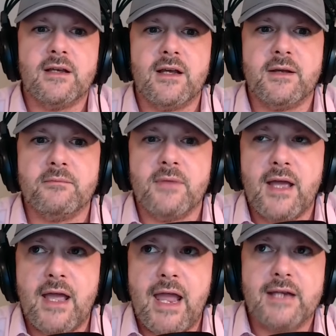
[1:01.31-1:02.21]
I am
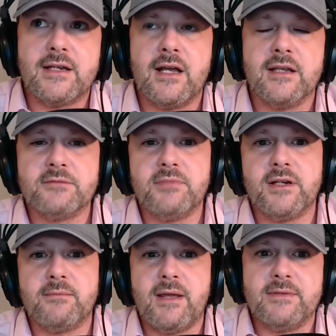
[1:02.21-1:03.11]

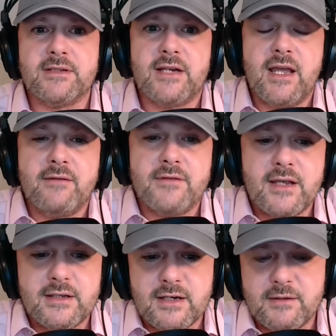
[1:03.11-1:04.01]
anti-splitting babies in half, in
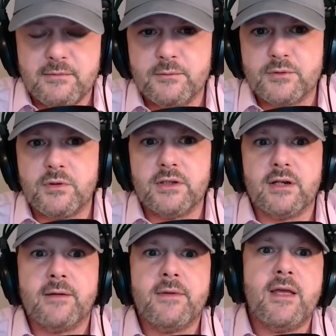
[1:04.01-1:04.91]
case anyone was
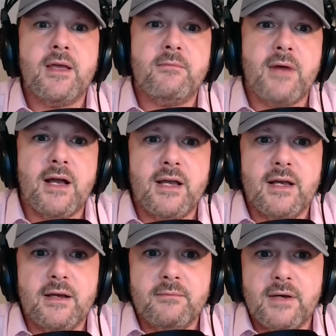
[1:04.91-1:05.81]
wondering
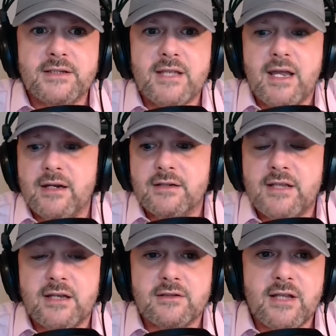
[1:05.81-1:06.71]
my
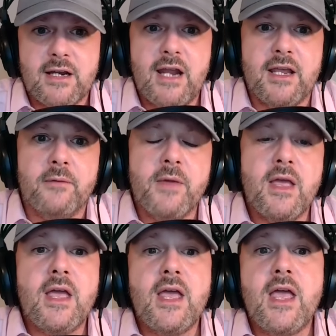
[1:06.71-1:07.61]
stance on that. Anywho,
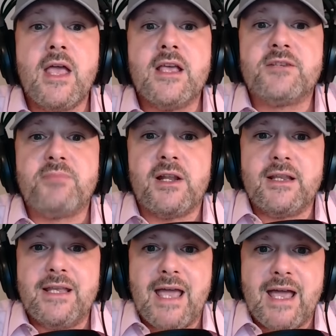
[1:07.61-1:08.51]

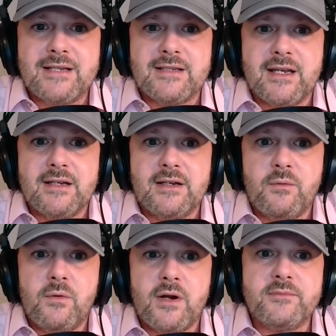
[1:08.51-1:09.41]
splitting the asset.
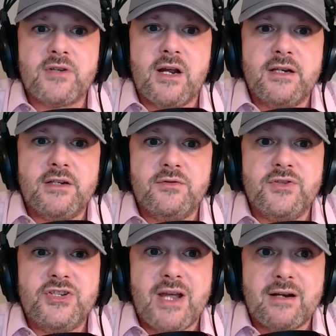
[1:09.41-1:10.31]
What I'm trying to do
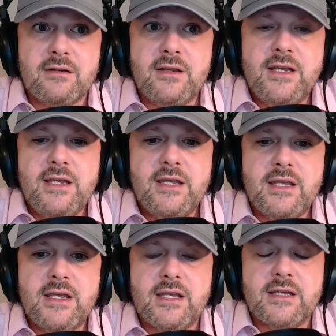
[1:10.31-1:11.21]
generally
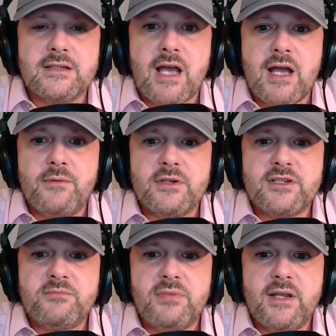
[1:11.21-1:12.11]
is I want to
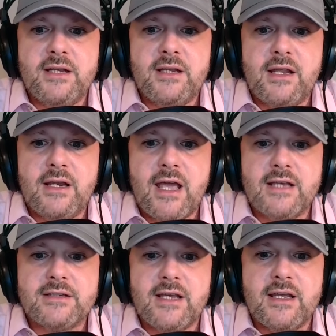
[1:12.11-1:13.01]
split an
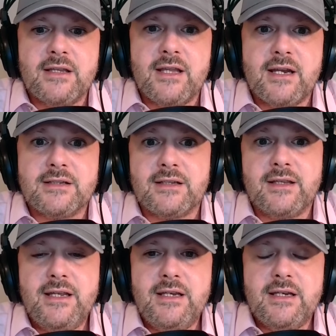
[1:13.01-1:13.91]
asset that is
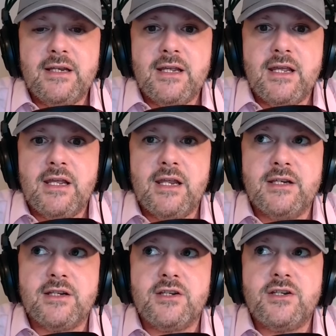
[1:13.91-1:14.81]
elite
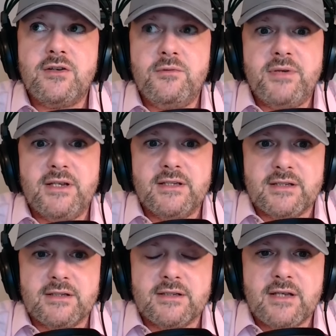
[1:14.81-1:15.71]
into two
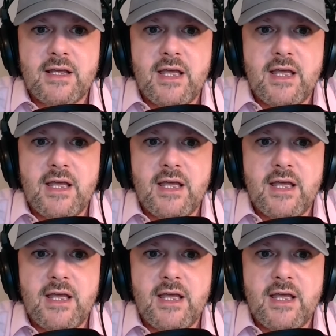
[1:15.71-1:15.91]
pieces.